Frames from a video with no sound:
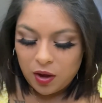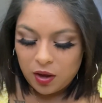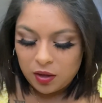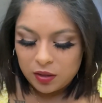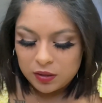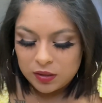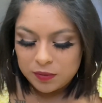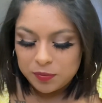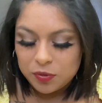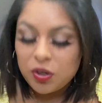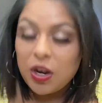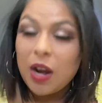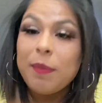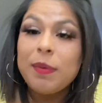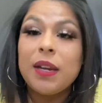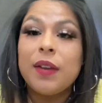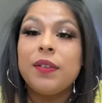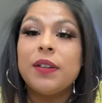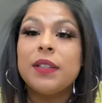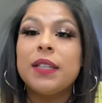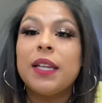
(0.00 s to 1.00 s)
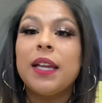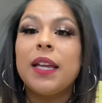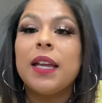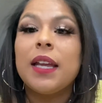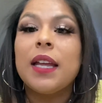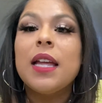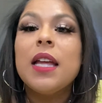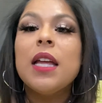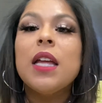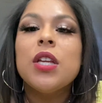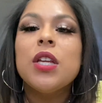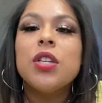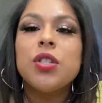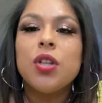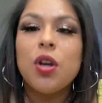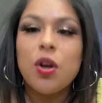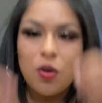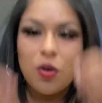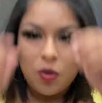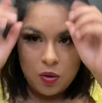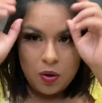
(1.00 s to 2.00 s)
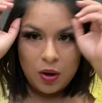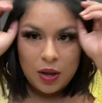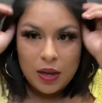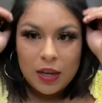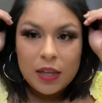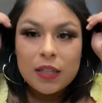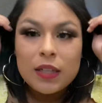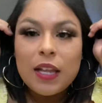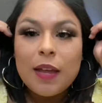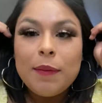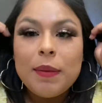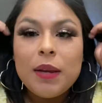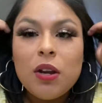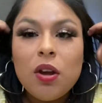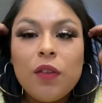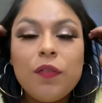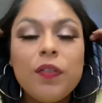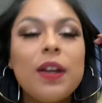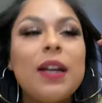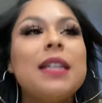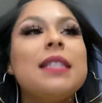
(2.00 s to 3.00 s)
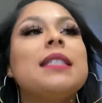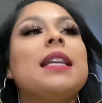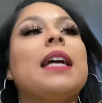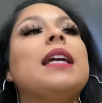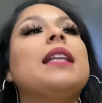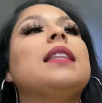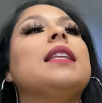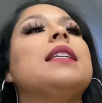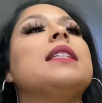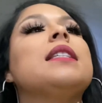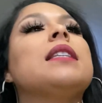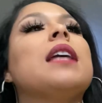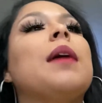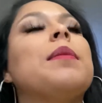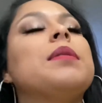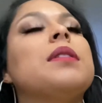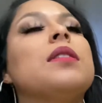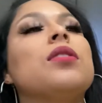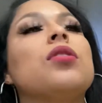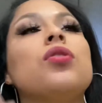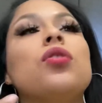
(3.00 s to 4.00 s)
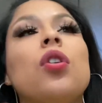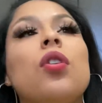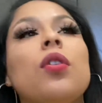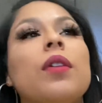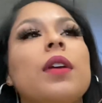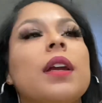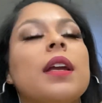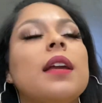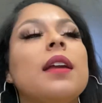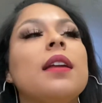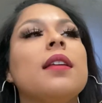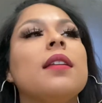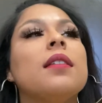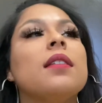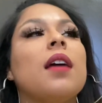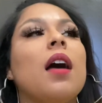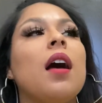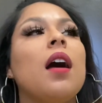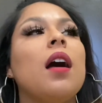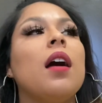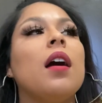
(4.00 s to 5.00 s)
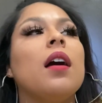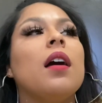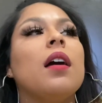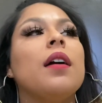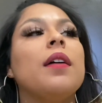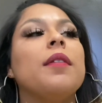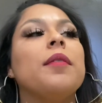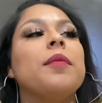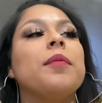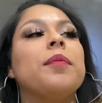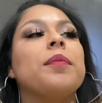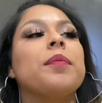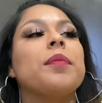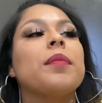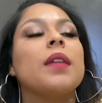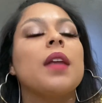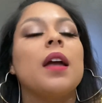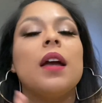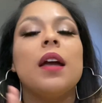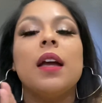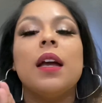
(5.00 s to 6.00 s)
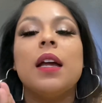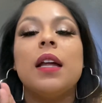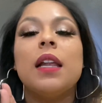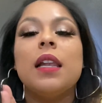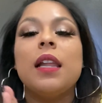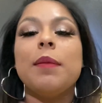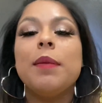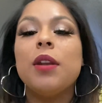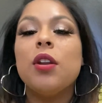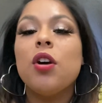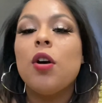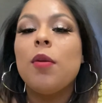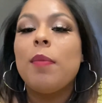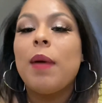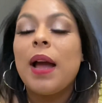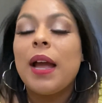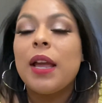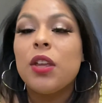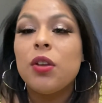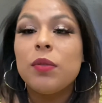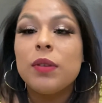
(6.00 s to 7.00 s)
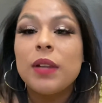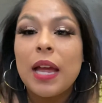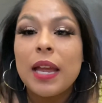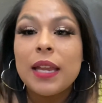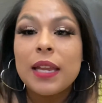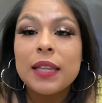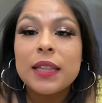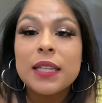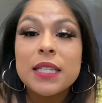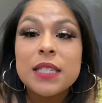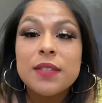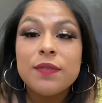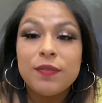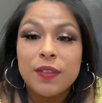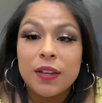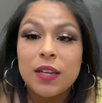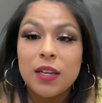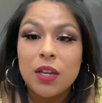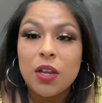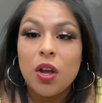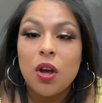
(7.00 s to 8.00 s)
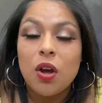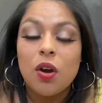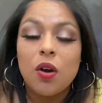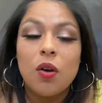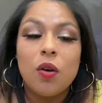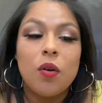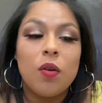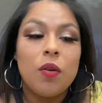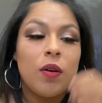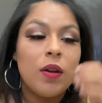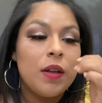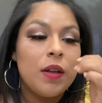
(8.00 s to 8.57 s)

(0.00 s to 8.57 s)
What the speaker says: subscribe and everything. So let me know if you guys like these types of stories. Let me know by you liking this video.